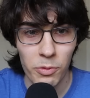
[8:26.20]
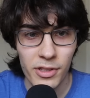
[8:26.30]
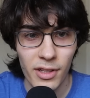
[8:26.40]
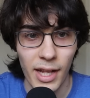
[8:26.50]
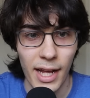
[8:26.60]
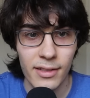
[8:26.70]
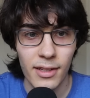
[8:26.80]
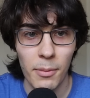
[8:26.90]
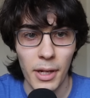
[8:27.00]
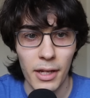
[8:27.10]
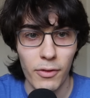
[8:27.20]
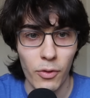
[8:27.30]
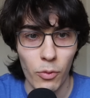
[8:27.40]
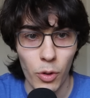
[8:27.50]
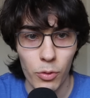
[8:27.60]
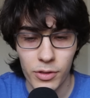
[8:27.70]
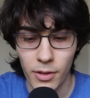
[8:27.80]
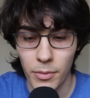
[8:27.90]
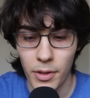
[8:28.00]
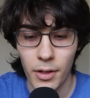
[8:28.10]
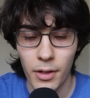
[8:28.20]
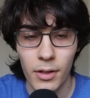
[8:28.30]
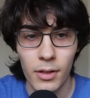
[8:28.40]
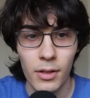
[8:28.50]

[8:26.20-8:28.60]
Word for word: was the last time I even wrote something?